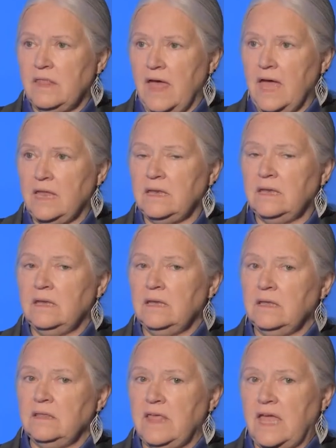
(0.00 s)
then
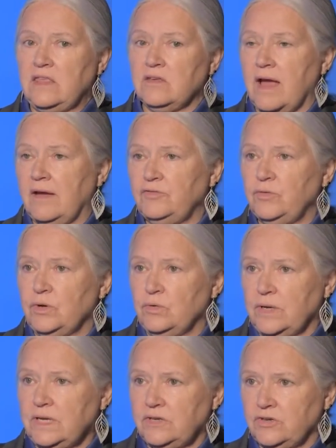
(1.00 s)
they either have to
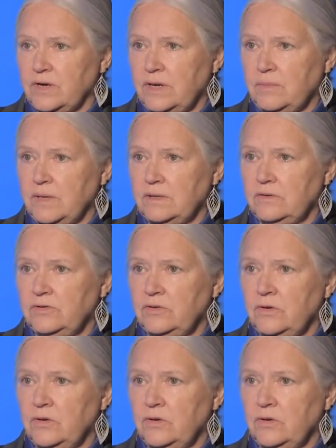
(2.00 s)
agree to treatment